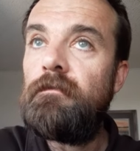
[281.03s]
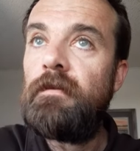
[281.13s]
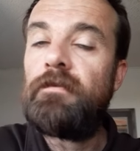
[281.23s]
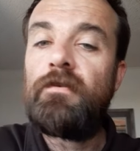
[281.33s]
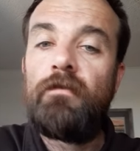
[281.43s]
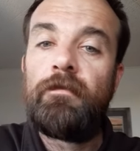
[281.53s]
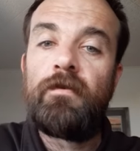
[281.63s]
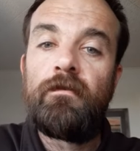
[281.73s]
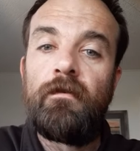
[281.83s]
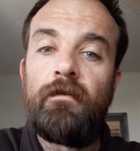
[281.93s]
in
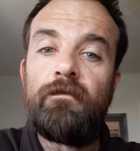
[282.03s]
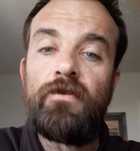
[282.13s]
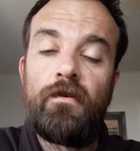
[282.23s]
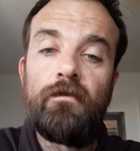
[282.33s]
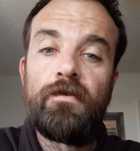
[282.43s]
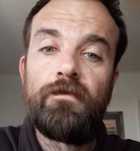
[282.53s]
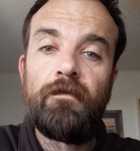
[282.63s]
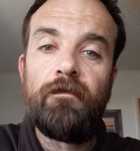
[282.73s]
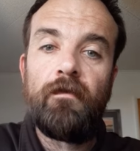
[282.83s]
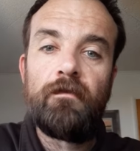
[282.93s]
Scripture, the church is
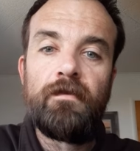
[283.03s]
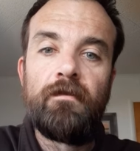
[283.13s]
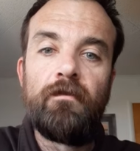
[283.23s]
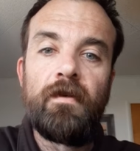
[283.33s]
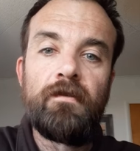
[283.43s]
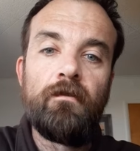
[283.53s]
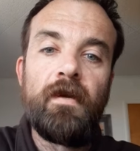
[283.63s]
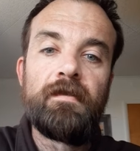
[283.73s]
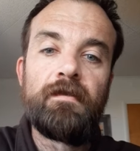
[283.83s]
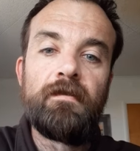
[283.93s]
referred to as
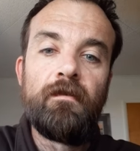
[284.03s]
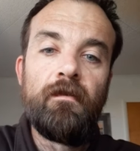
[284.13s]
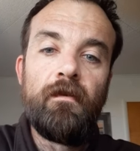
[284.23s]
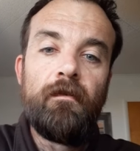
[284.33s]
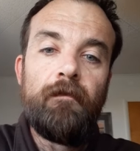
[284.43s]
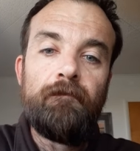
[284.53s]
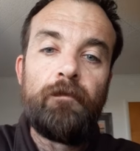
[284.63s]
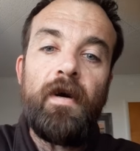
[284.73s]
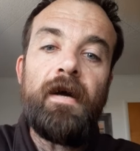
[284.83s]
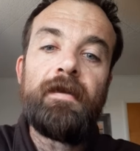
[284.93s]
Christ's
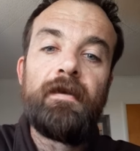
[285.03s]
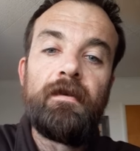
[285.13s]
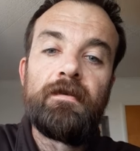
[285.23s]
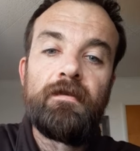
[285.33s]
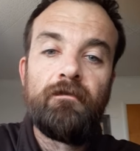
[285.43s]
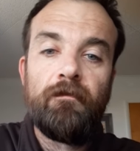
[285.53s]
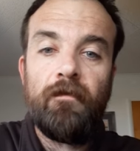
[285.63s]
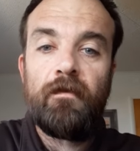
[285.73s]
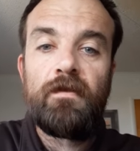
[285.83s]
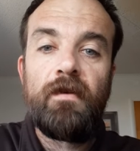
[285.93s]
body. He is
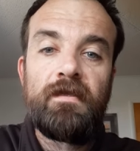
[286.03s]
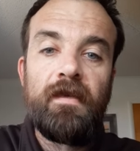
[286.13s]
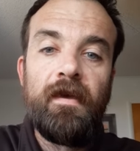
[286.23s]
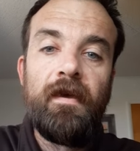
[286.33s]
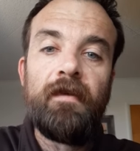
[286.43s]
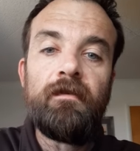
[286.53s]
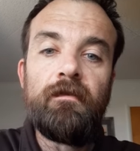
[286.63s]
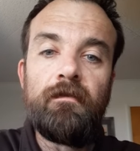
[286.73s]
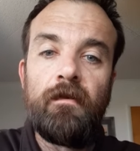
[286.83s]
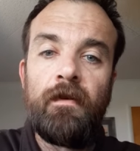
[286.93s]
referred to as the head.
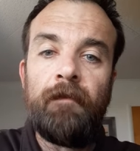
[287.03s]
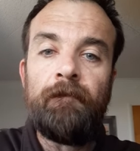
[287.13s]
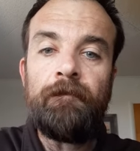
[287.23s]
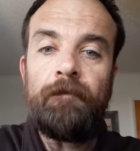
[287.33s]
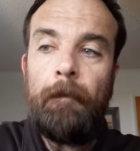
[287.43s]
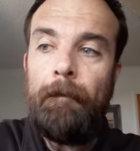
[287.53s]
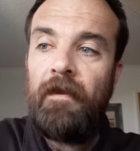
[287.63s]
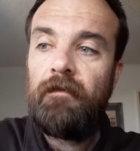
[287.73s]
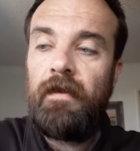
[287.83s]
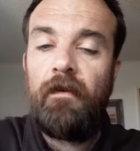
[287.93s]
Um,
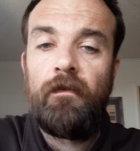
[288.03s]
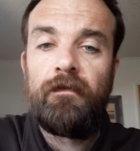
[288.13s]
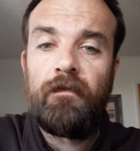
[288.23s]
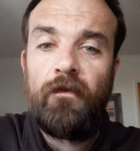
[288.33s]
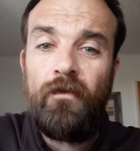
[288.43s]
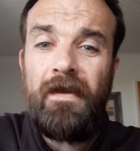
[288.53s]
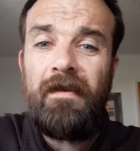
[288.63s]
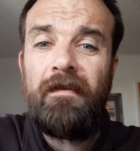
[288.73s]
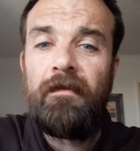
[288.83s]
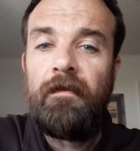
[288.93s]
now, in the
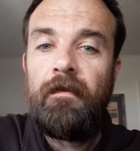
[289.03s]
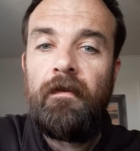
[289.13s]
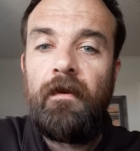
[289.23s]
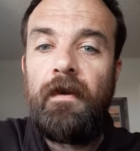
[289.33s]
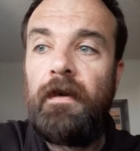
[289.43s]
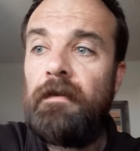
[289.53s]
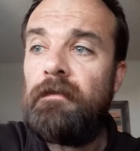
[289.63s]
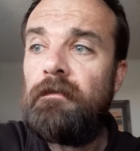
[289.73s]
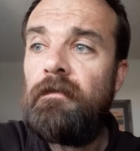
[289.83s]
Greek, uh,